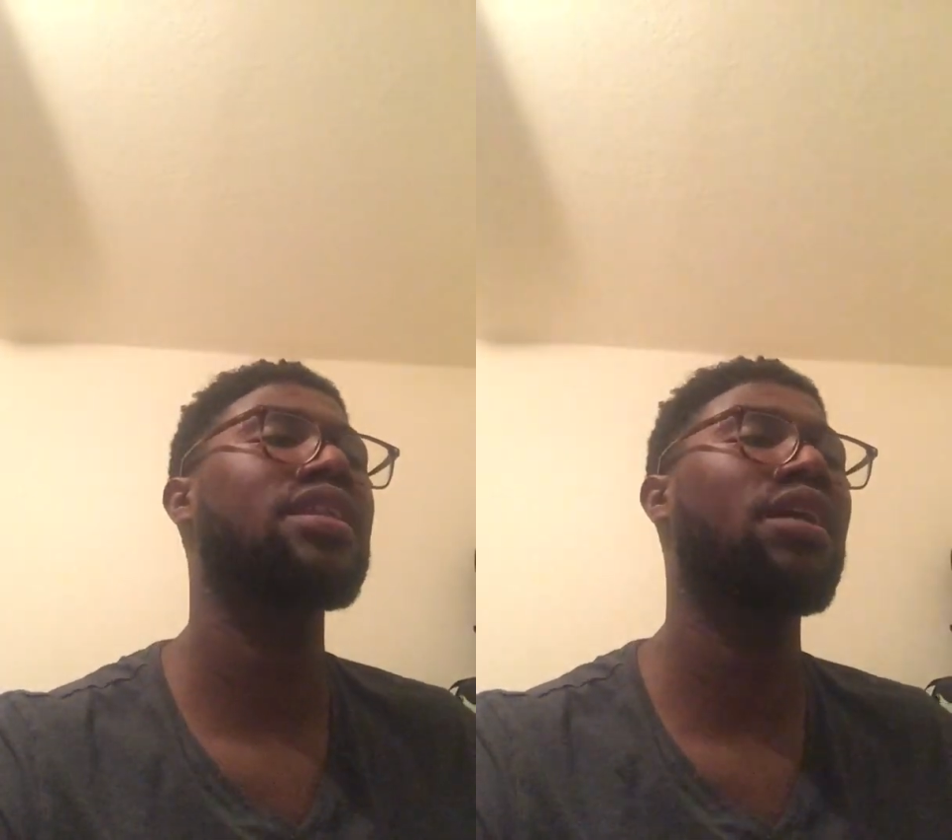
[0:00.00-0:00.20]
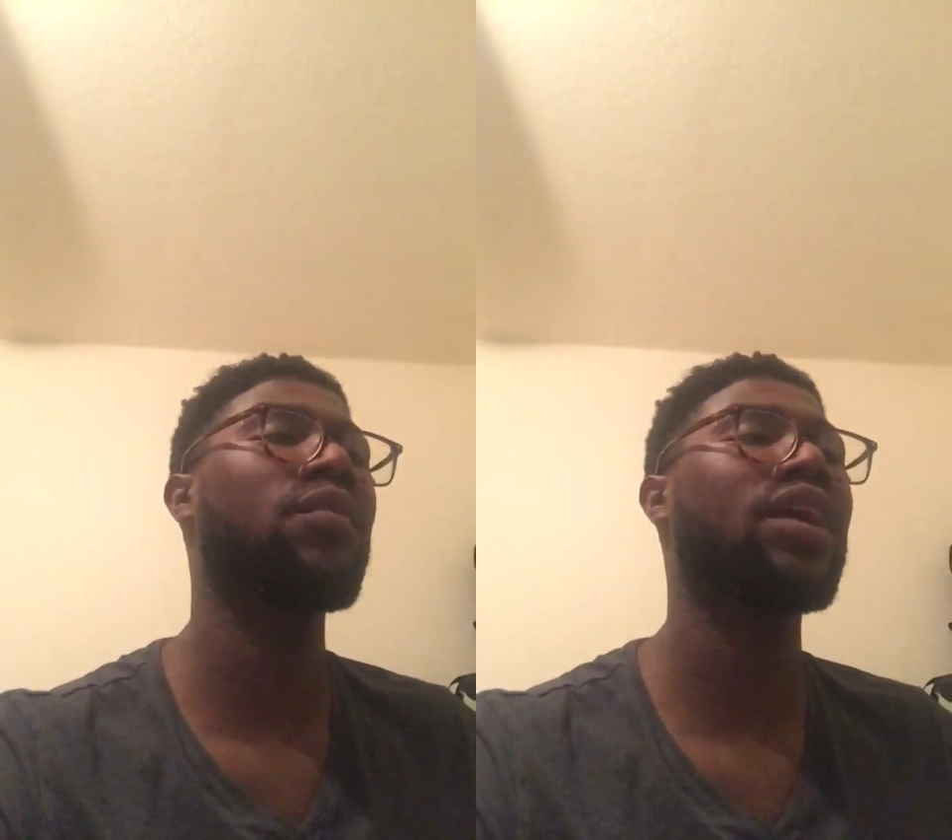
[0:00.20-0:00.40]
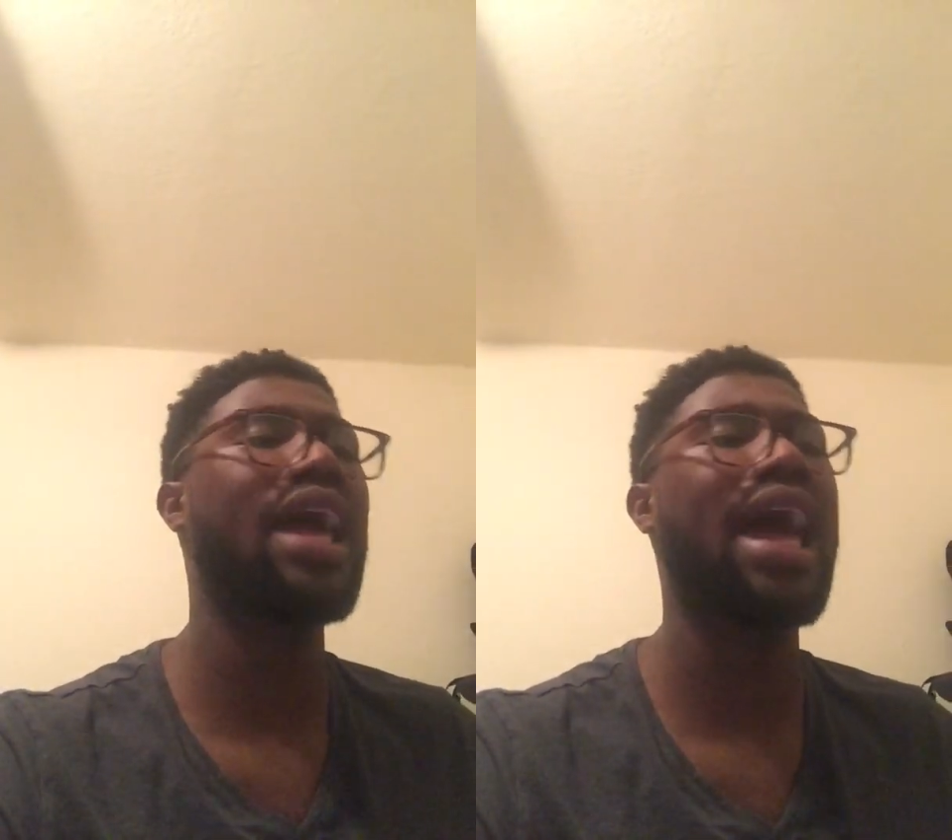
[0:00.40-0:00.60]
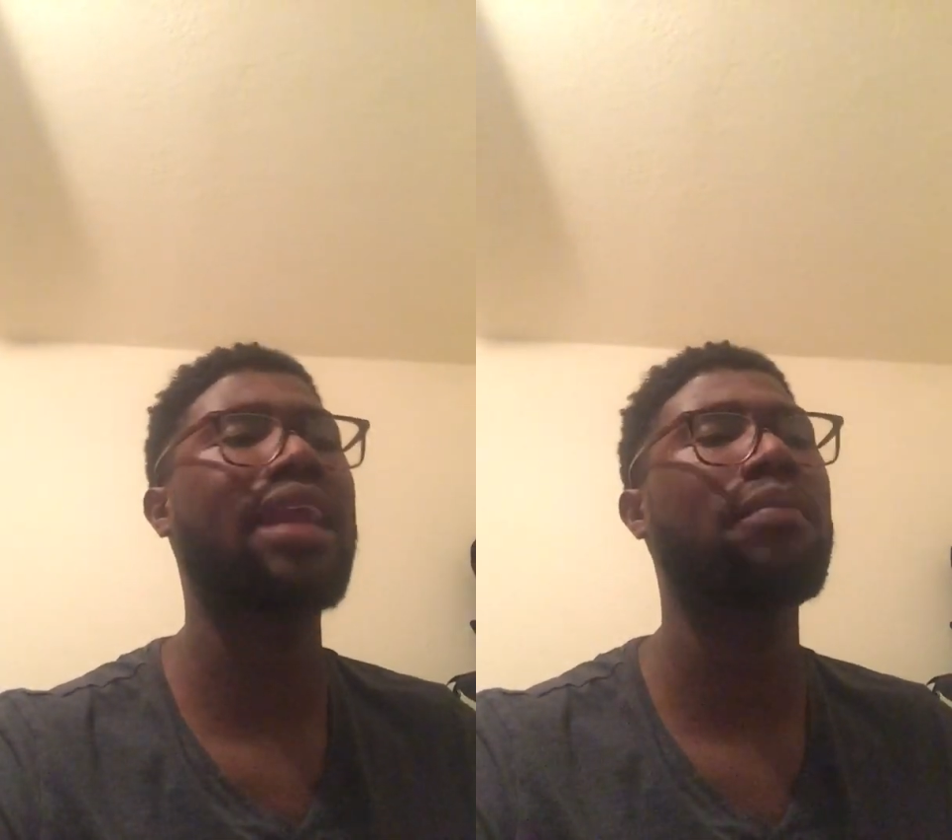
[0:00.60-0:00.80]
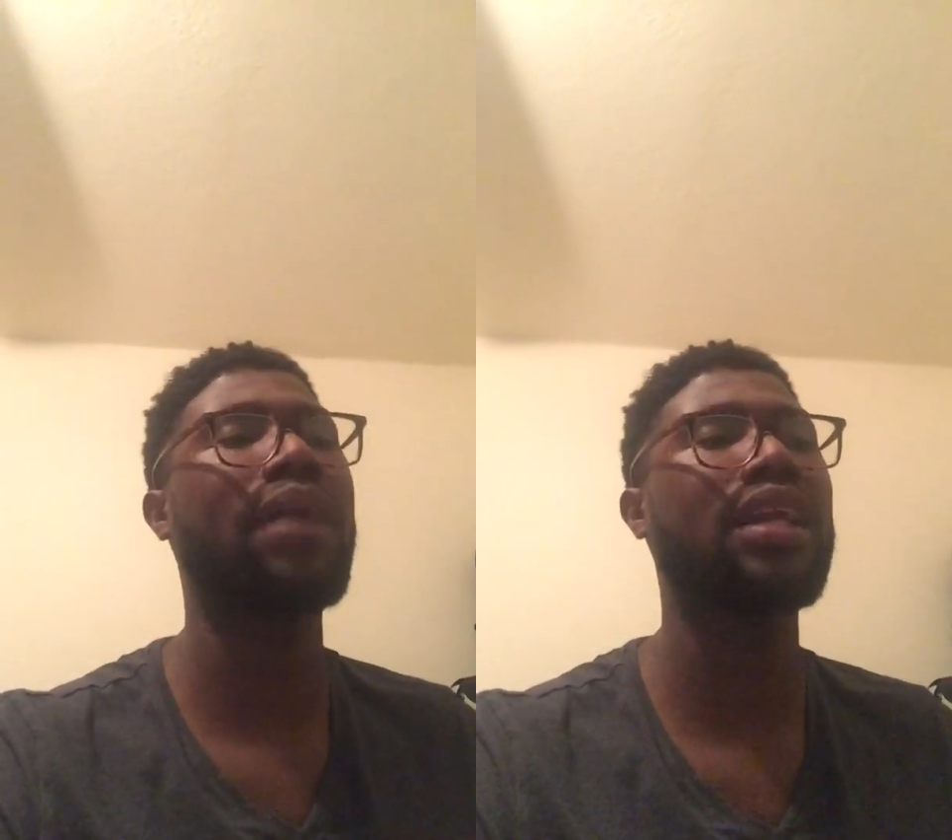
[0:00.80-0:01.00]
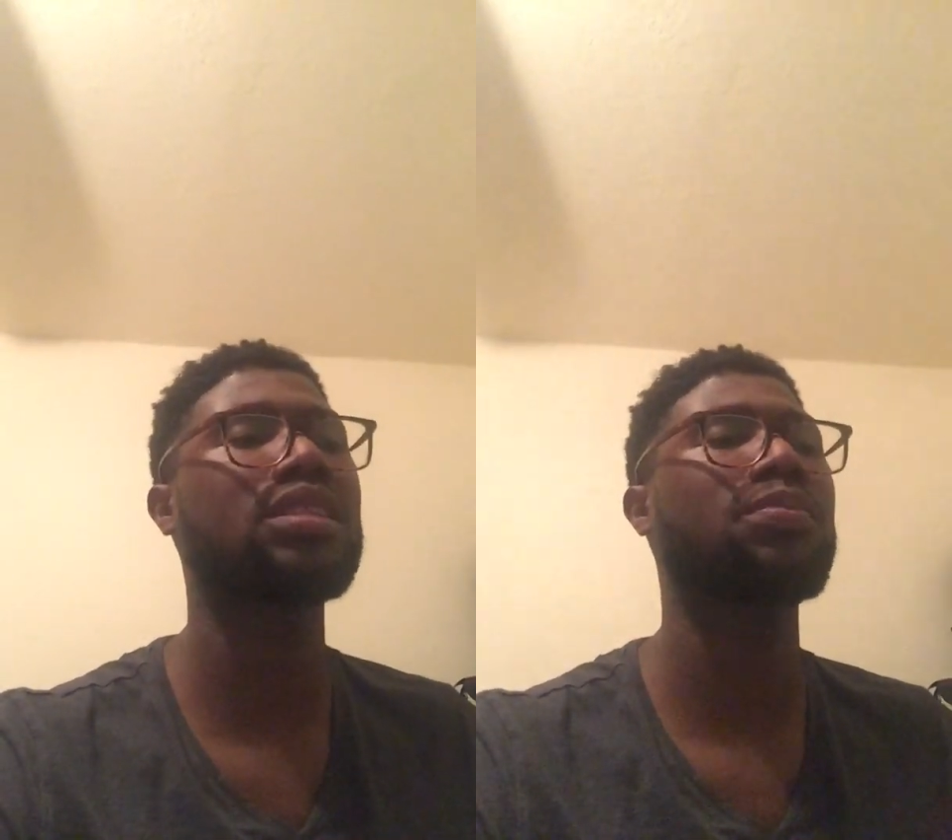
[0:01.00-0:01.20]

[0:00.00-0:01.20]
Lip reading: then we're going to add a minus